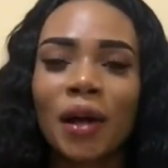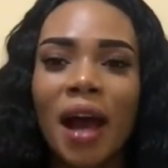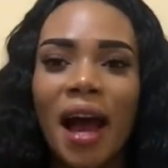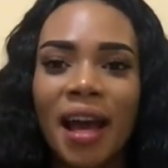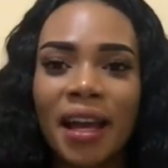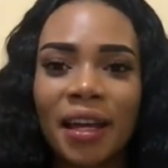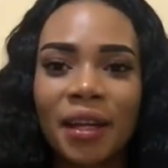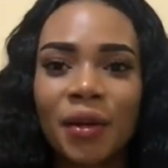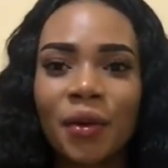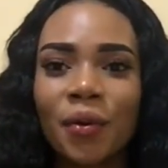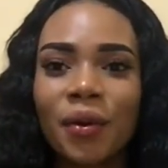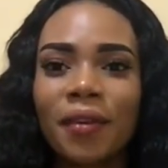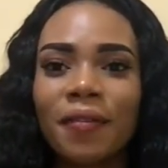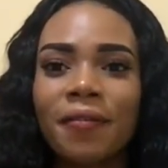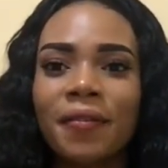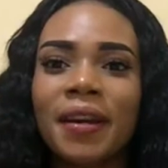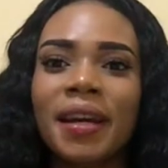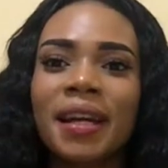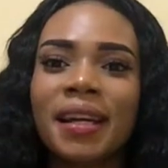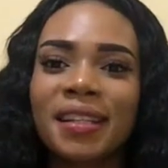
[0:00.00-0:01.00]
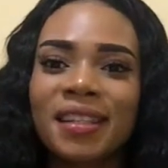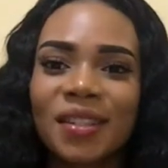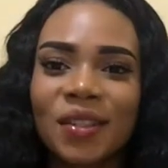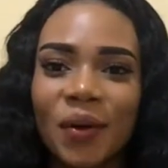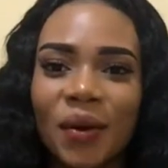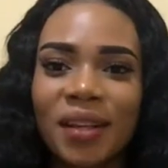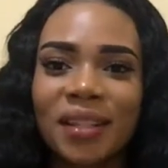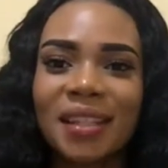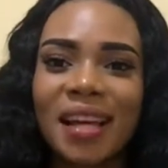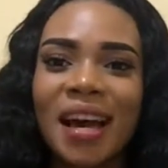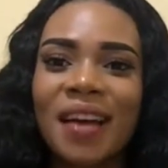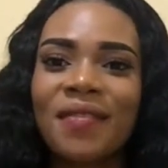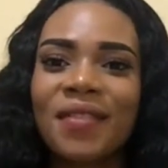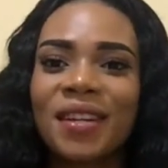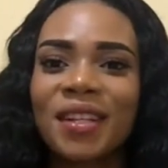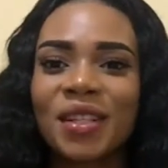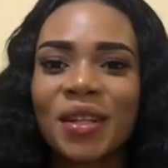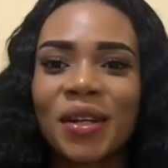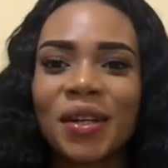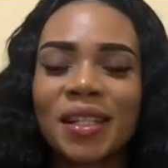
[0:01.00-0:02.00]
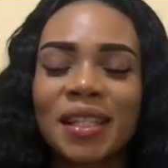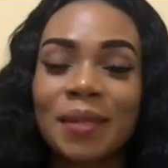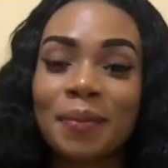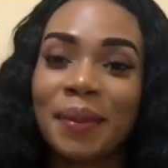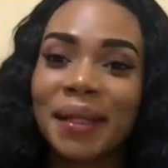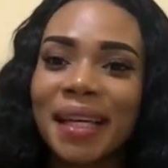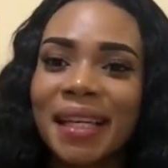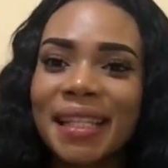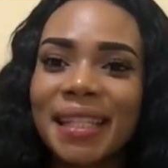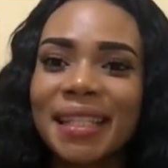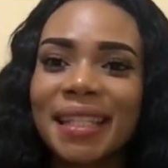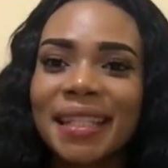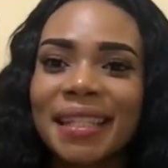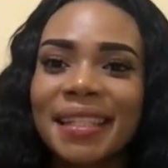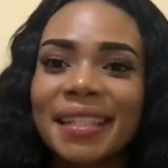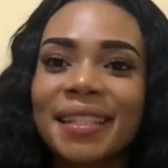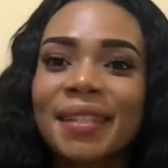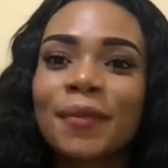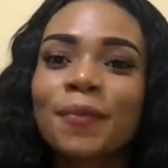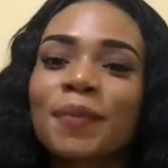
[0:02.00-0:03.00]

hanging out with friends, going to adventurous places,